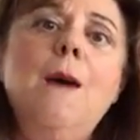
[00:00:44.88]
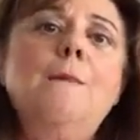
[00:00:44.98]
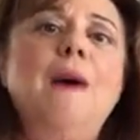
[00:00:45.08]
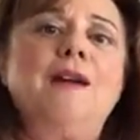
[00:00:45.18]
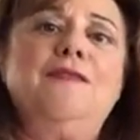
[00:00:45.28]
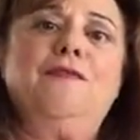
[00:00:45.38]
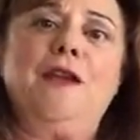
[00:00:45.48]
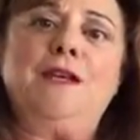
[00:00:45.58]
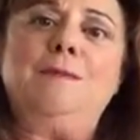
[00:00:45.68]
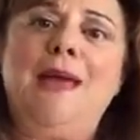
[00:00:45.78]
my
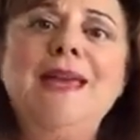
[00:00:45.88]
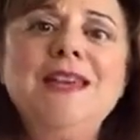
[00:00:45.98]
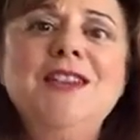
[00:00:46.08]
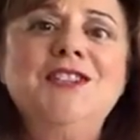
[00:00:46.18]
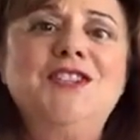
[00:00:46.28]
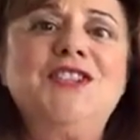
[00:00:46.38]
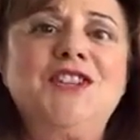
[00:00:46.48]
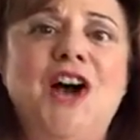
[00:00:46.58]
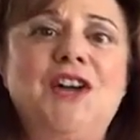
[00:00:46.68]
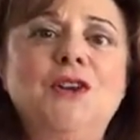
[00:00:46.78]
friend Megan's
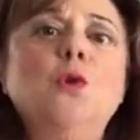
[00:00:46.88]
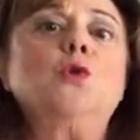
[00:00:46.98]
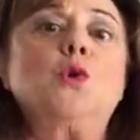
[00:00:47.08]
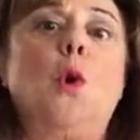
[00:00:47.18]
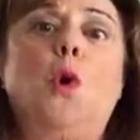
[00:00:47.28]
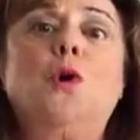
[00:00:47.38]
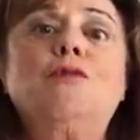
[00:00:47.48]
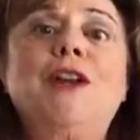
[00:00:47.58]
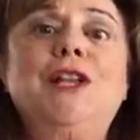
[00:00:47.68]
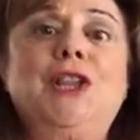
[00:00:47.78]
son, who's
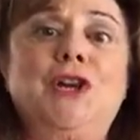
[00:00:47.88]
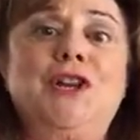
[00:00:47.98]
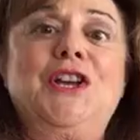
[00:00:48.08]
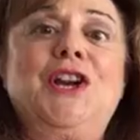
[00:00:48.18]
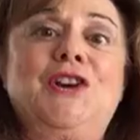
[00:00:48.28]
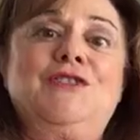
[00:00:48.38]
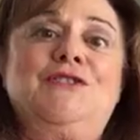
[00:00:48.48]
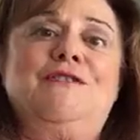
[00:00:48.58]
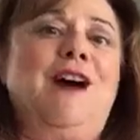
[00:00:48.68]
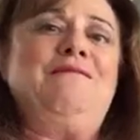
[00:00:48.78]
already learning
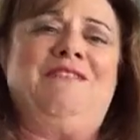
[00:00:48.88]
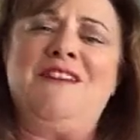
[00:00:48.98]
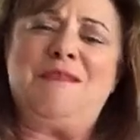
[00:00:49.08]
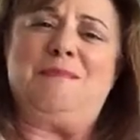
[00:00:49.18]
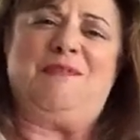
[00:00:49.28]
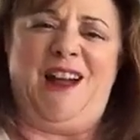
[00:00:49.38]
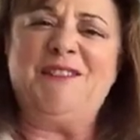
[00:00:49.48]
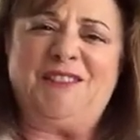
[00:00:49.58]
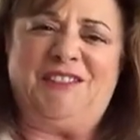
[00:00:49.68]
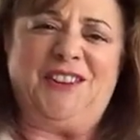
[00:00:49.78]
cursive. I'm very
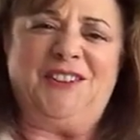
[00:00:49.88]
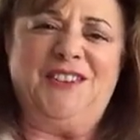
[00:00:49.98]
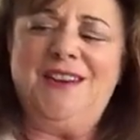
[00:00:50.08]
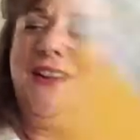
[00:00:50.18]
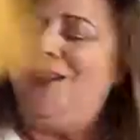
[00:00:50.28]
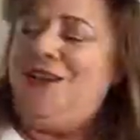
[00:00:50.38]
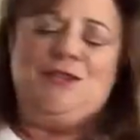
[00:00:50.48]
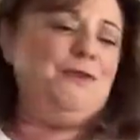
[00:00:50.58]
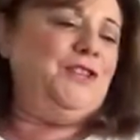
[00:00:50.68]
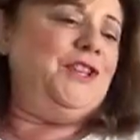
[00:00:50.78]
proud of you.
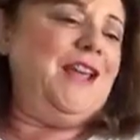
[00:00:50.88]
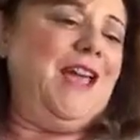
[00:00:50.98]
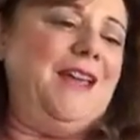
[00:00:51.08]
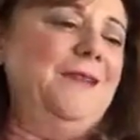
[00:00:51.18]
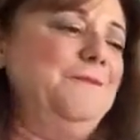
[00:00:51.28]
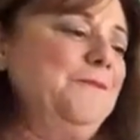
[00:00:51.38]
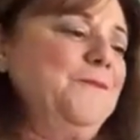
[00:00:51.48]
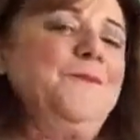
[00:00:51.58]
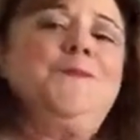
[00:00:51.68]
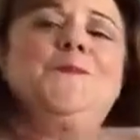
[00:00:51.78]
So today,
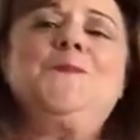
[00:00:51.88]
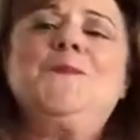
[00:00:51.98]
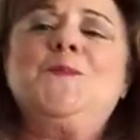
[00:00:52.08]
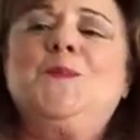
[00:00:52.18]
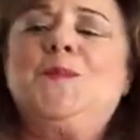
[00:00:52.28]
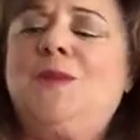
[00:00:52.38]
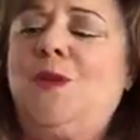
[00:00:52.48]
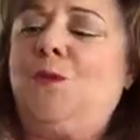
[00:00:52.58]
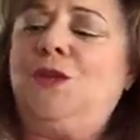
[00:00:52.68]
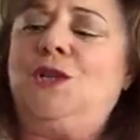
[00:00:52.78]

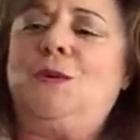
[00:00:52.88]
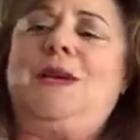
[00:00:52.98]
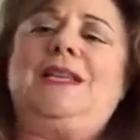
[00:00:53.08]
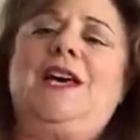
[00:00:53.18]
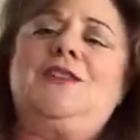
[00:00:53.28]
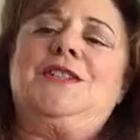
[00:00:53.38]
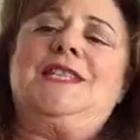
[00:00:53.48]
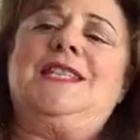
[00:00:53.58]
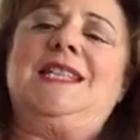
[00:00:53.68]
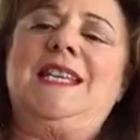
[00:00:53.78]
we're doing
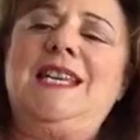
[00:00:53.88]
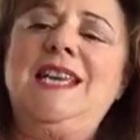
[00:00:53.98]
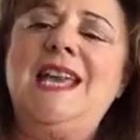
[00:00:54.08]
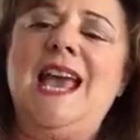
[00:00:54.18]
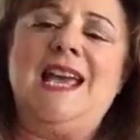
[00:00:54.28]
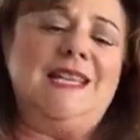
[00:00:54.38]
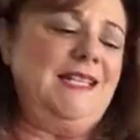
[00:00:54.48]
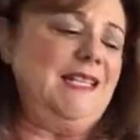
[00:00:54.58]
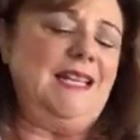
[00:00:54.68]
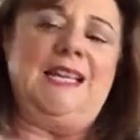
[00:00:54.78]
letters D
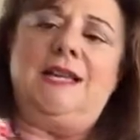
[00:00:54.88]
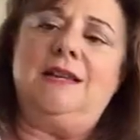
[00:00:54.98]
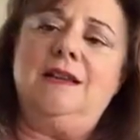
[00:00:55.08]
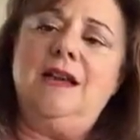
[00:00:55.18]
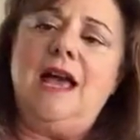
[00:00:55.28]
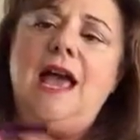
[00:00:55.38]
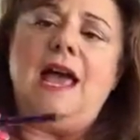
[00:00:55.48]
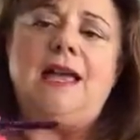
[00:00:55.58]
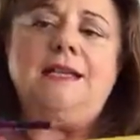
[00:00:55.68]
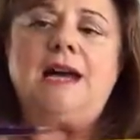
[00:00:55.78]
and E.
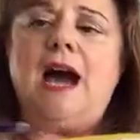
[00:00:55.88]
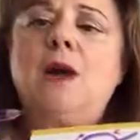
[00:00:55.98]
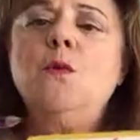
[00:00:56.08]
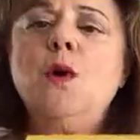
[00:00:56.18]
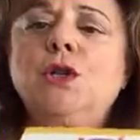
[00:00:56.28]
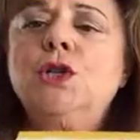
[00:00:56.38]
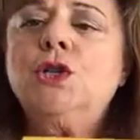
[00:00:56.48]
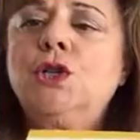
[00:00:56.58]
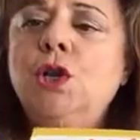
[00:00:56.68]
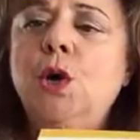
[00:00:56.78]
And I want to
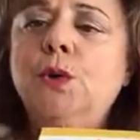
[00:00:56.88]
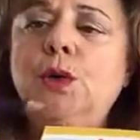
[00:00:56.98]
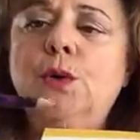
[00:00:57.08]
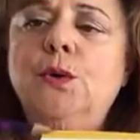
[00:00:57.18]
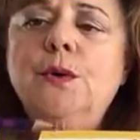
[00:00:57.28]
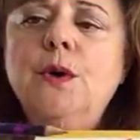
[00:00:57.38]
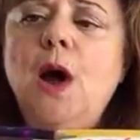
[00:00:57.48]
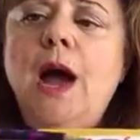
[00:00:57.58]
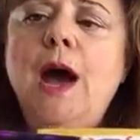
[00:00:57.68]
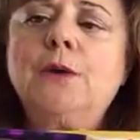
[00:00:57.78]
show you
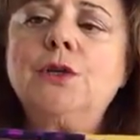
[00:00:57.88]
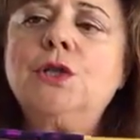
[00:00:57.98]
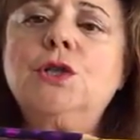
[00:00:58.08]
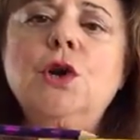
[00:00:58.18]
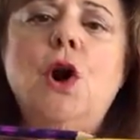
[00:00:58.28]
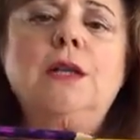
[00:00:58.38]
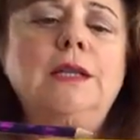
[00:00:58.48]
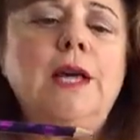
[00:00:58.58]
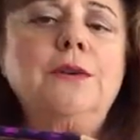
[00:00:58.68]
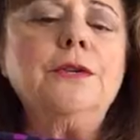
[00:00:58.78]
how to
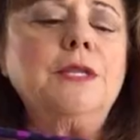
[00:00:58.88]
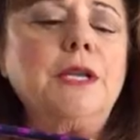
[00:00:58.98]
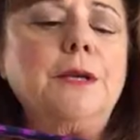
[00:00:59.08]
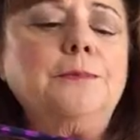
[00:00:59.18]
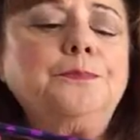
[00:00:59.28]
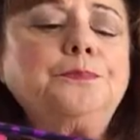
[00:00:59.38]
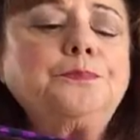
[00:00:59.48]
start letter D.